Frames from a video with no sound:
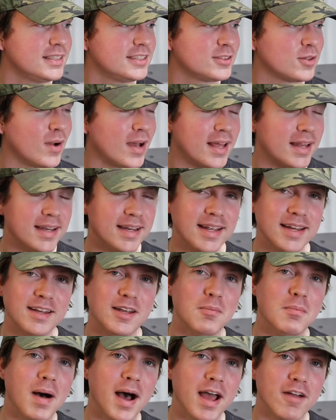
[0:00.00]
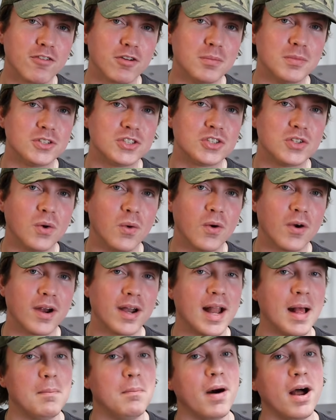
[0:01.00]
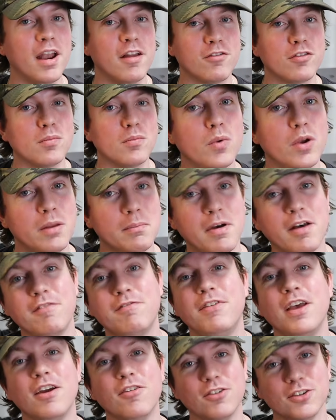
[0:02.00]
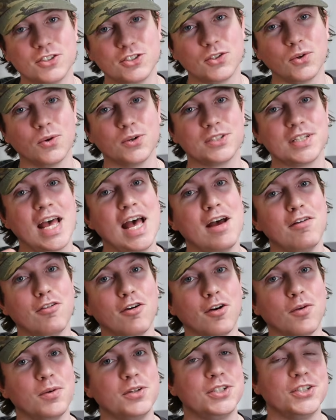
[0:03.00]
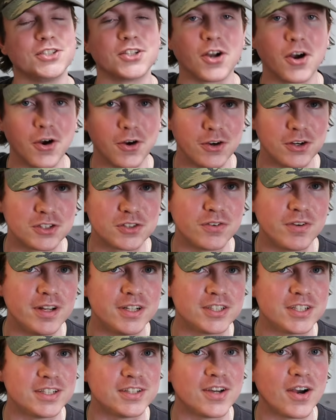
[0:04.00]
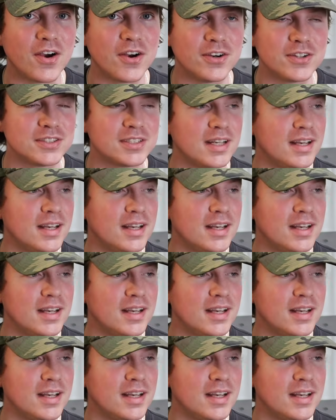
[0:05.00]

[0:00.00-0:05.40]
so I needed to buy it from a store, and I bought it one of my favorite stores ever, which is Carter's Vintage Guitars.